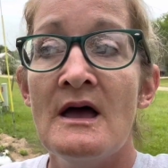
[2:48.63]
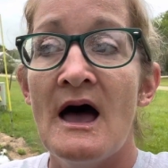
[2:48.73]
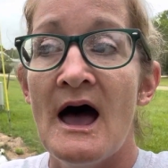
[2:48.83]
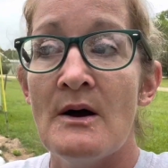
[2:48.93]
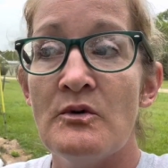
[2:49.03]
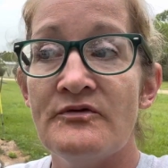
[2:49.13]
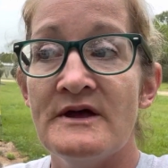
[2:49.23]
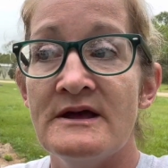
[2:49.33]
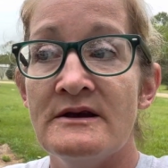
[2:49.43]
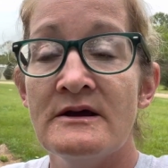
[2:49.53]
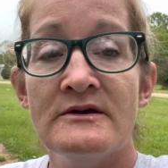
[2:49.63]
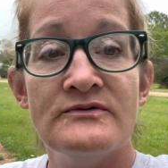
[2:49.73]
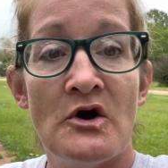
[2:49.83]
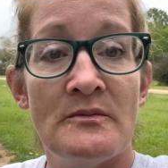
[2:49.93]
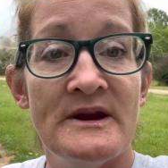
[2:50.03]
I will then
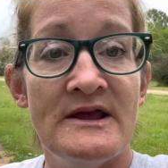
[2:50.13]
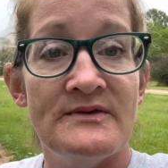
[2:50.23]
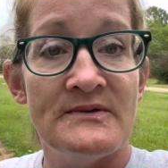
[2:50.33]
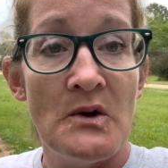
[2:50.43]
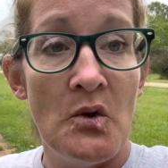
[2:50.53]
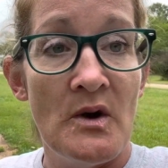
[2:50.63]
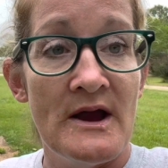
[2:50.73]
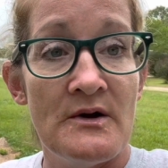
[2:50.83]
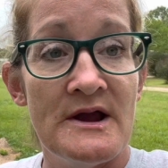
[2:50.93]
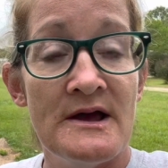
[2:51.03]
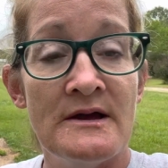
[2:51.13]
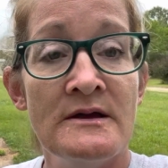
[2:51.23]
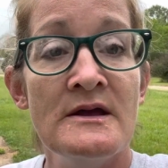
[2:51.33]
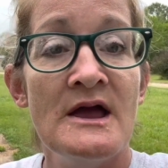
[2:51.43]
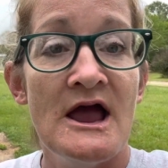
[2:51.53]
terminate this whole area
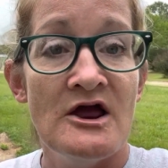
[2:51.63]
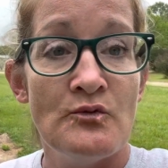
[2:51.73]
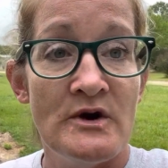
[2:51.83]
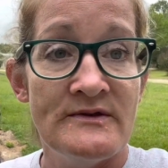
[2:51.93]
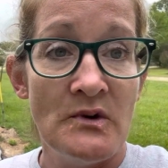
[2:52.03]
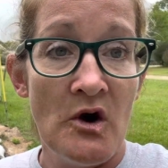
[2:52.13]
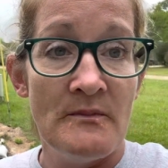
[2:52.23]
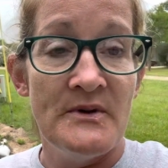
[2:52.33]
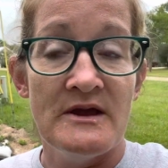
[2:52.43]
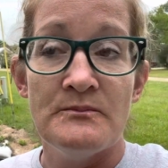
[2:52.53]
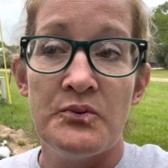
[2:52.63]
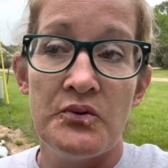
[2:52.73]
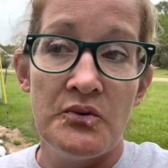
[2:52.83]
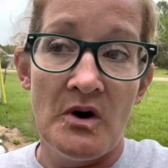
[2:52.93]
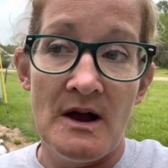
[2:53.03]
and retarp it
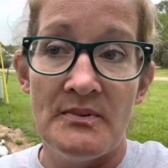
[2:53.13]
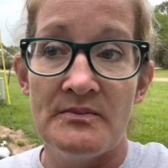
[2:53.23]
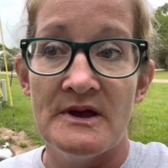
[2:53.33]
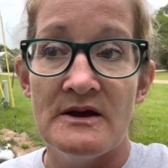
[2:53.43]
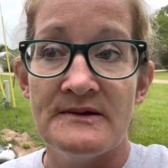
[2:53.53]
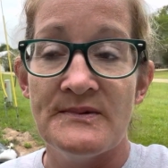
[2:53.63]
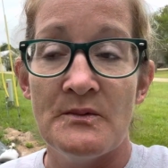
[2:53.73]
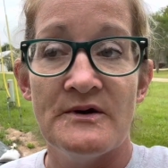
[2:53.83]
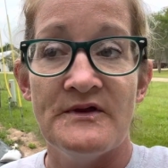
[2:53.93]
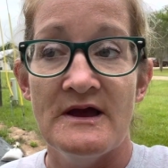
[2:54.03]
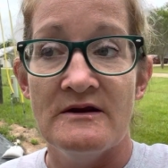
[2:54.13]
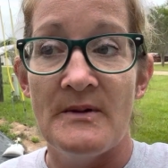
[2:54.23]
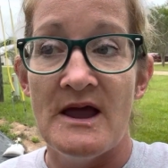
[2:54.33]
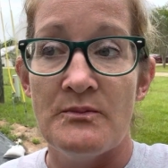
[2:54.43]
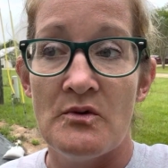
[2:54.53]
probably, let's say we're at the end of
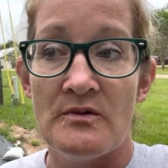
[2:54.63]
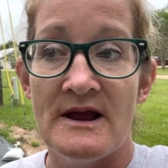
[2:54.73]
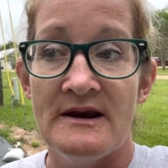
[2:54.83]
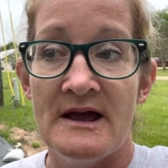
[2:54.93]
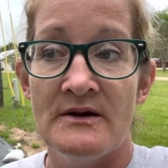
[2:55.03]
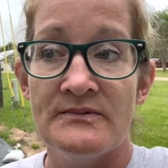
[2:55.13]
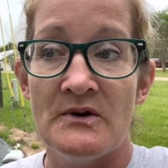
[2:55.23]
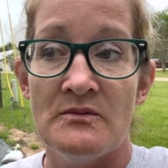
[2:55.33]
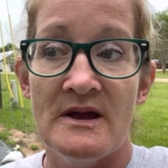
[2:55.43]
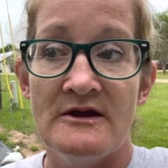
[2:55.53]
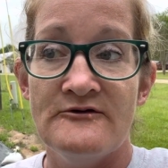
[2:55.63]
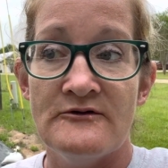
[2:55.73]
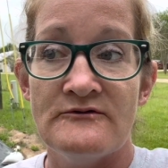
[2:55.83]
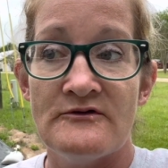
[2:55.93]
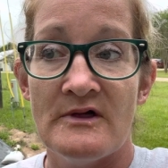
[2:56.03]
April right now, so May,
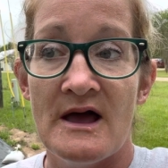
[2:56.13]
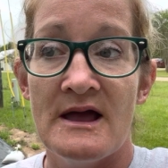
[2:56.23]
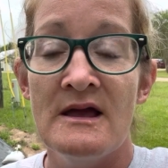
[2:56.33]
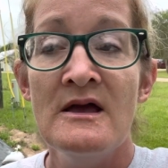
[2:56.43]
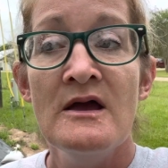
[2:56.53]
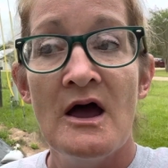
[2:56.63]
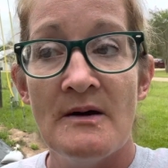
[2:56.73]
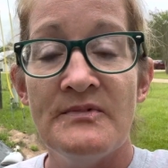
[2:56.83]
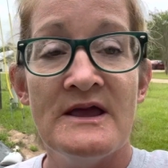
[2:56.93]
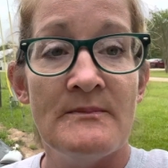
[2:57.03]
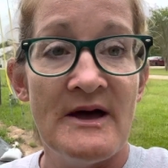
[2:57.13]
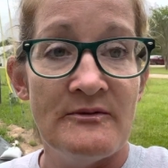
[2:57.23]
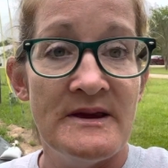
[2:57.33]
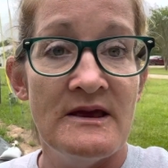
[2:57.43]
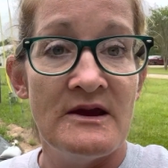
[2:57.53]
June, July. I'm thinking by the
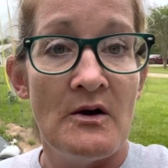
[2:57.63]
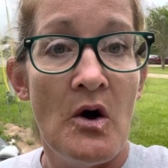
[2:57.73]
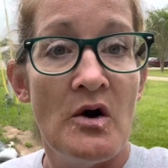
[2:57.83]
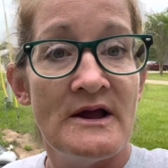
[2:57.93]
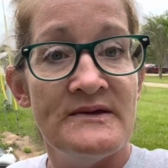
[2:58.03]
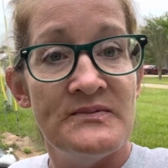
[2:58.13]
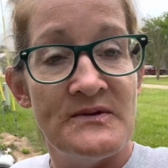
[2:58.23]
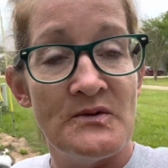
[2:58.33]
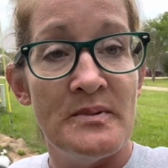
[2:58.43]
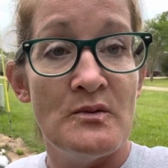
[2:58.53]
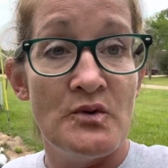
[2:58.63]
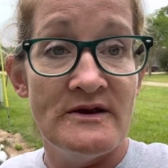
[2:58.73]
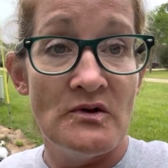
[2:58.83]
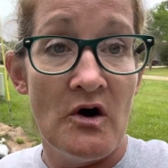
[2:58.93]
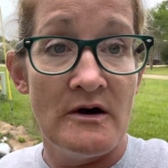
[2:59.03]
beginning of August, this will be
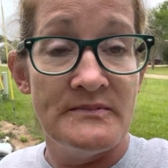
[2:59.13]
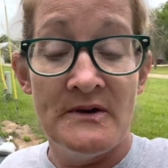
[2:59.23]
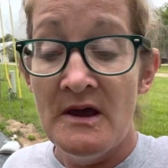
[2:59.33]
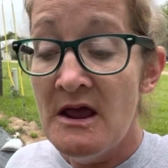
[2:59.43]
retarped.